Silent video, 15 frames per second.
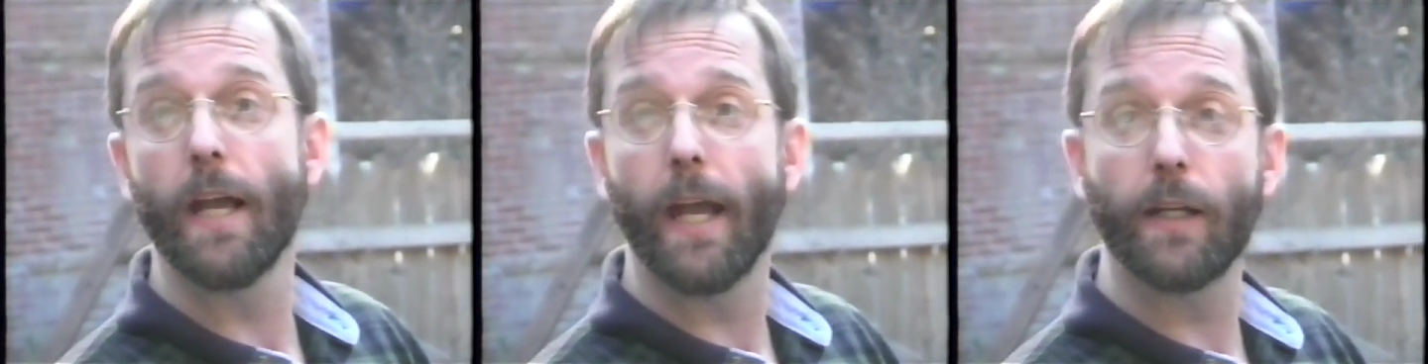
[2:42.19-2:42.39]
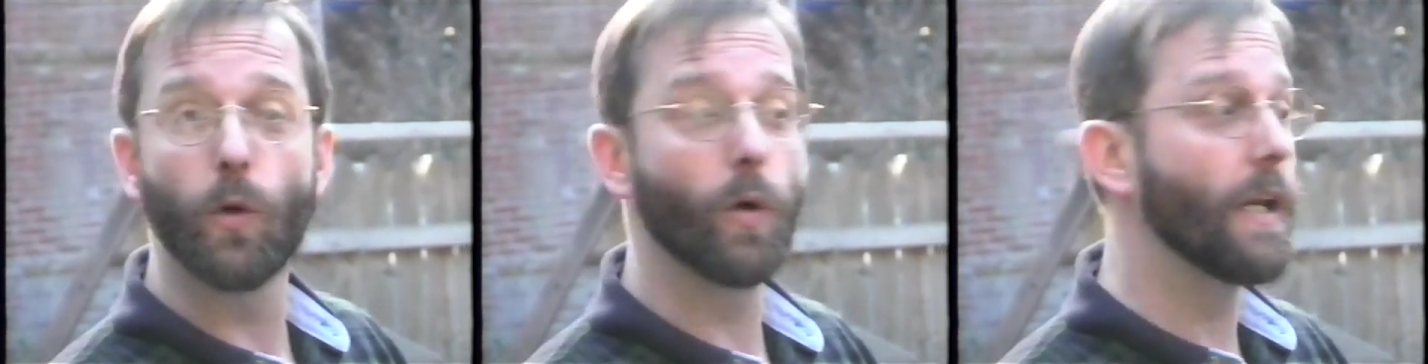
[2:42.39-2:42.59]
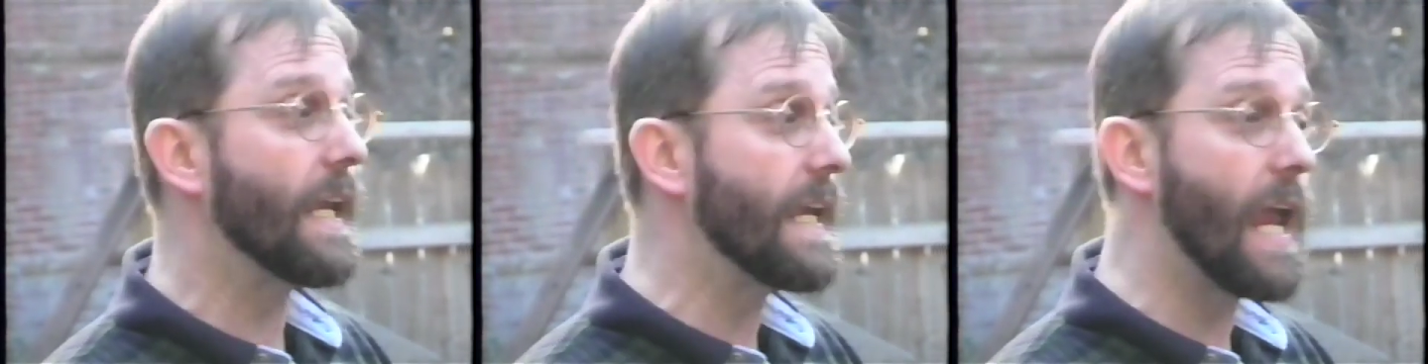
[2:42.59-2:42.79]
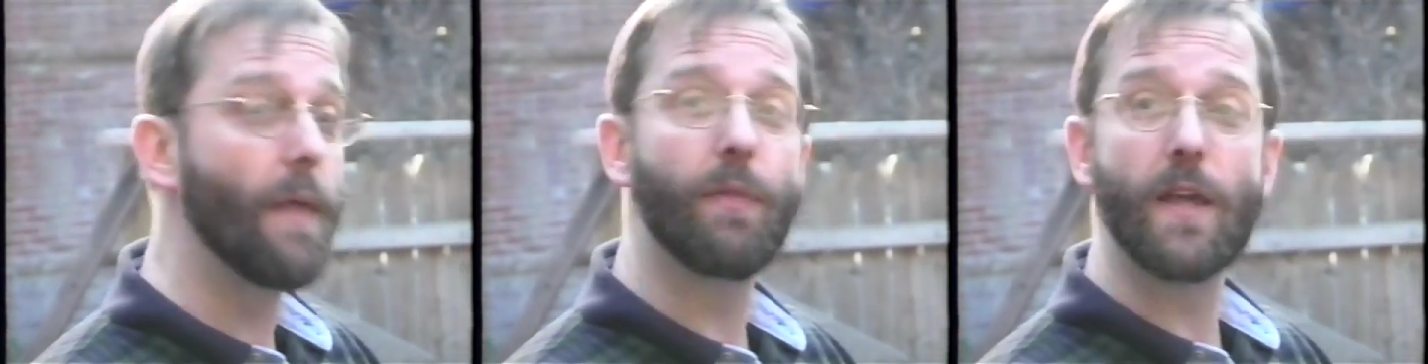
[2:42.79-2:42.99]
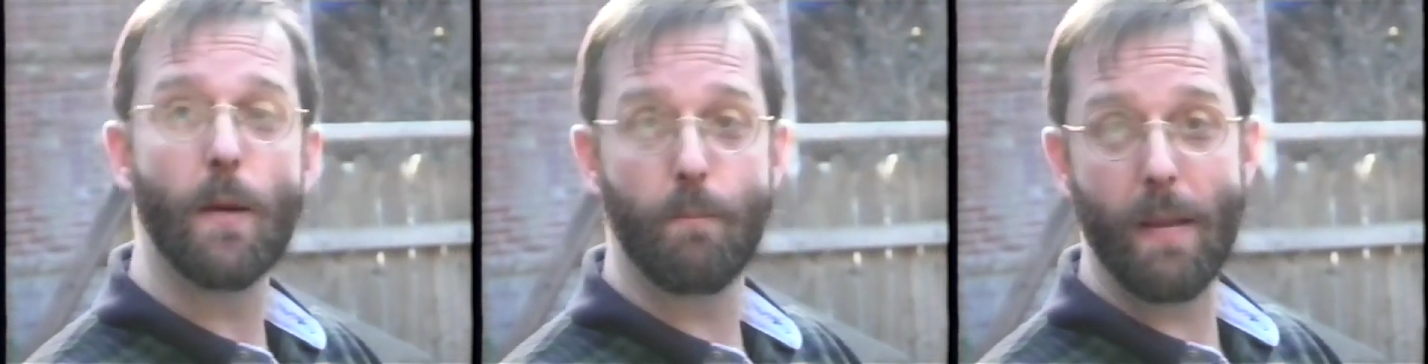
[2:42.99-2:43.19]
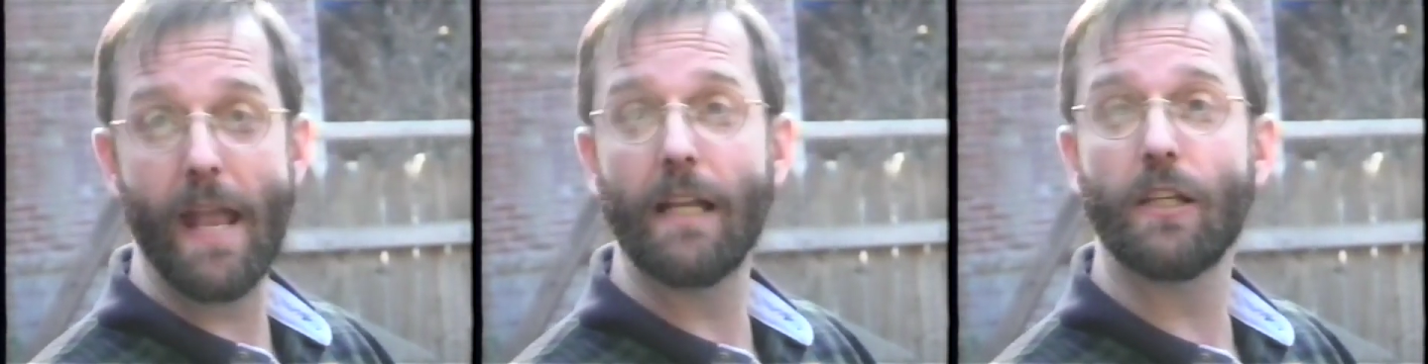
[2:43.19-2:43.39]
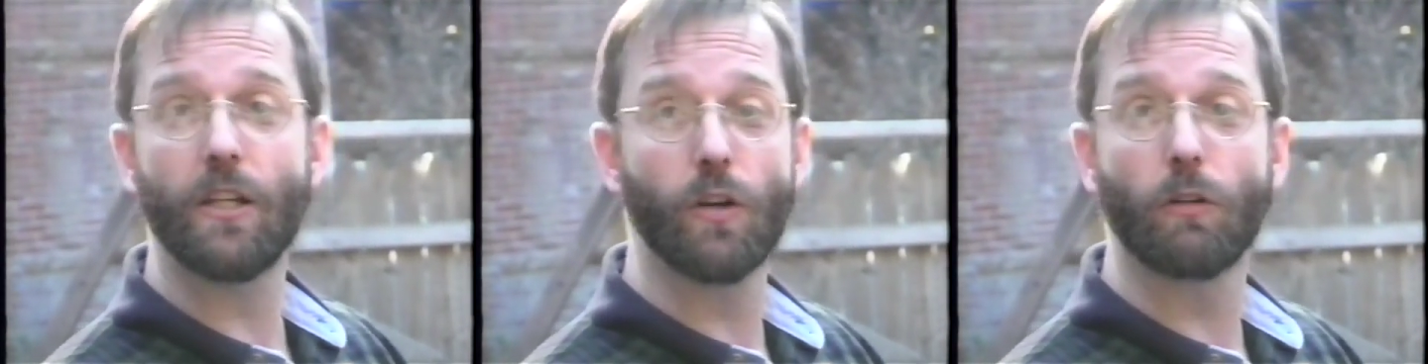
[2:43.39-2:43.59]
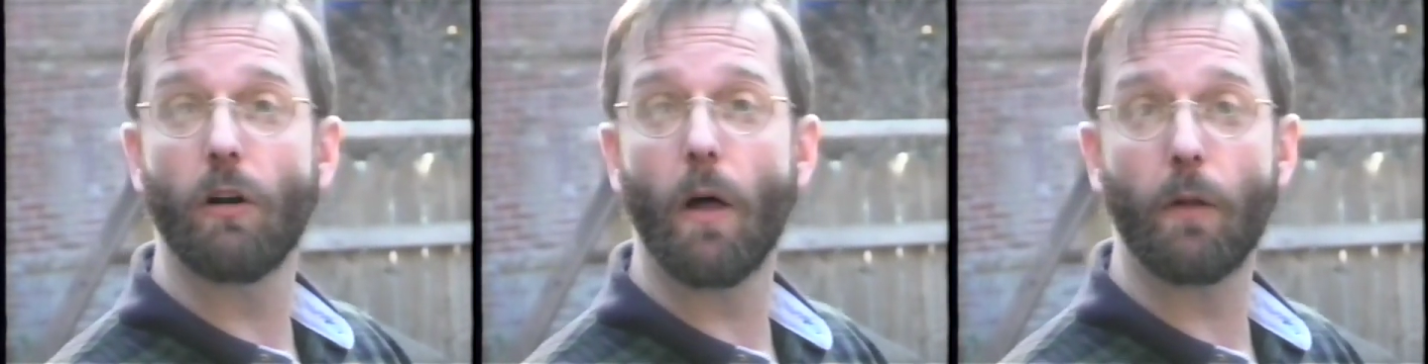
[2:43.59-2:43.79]
in order to get the
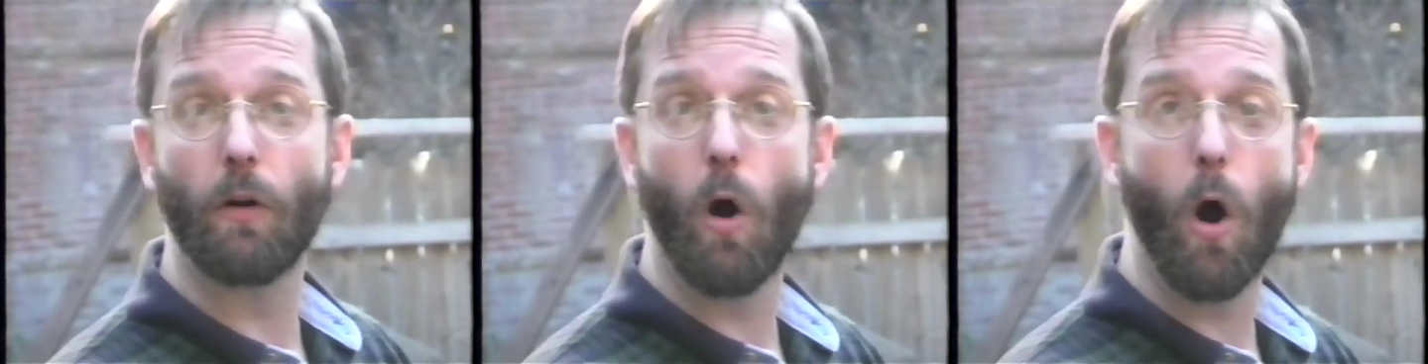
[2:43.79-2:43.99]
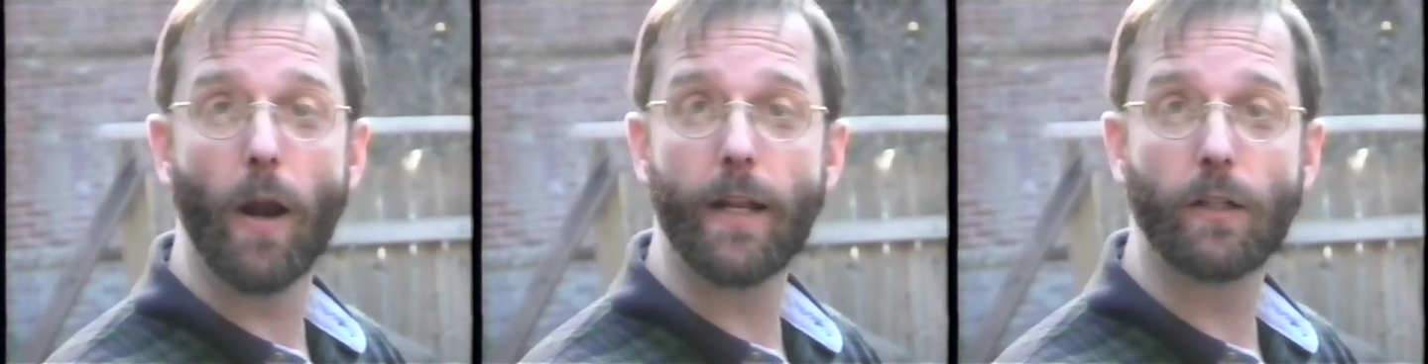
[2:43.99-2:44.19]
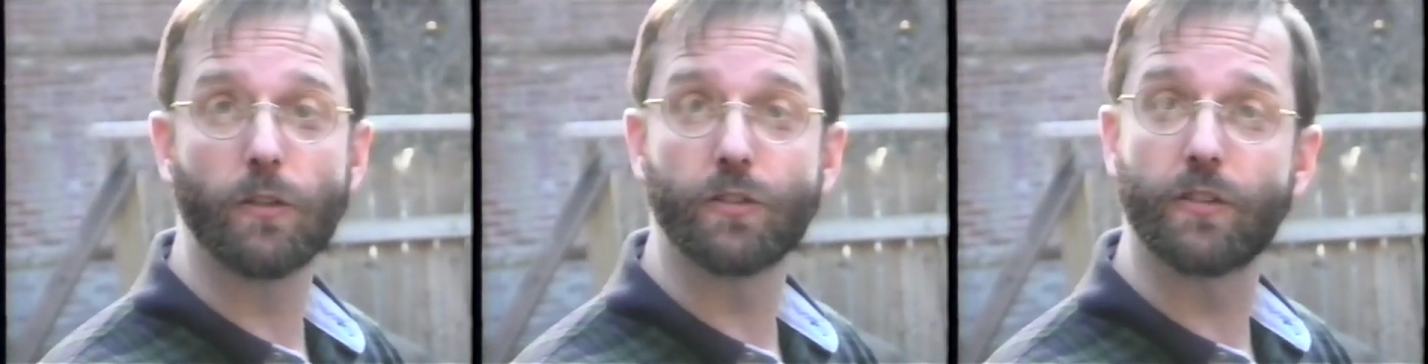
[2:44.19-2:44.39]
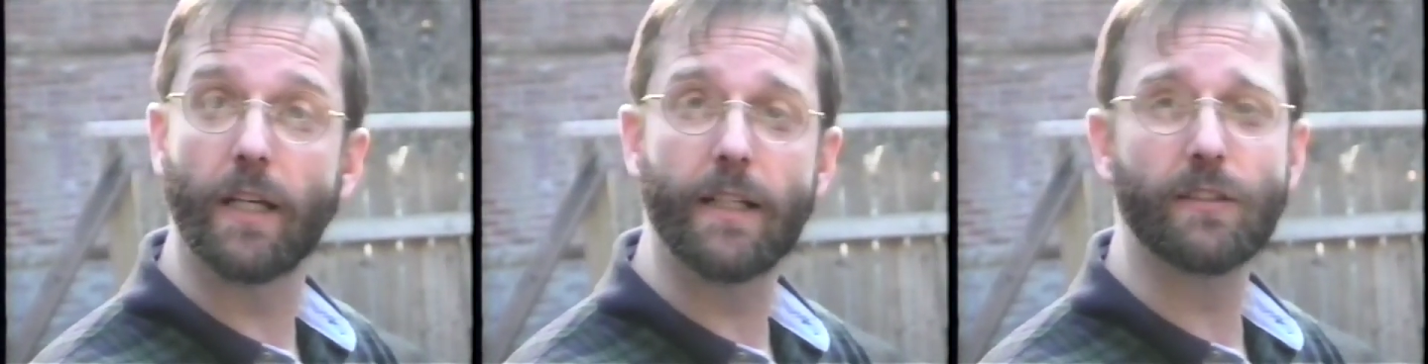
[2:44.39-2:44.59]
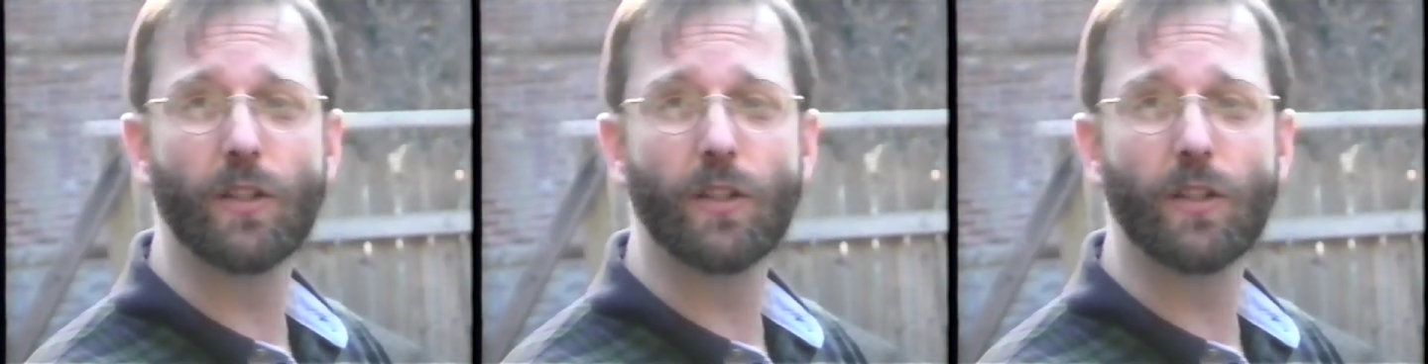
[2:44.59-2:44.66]
opinion or other articles in,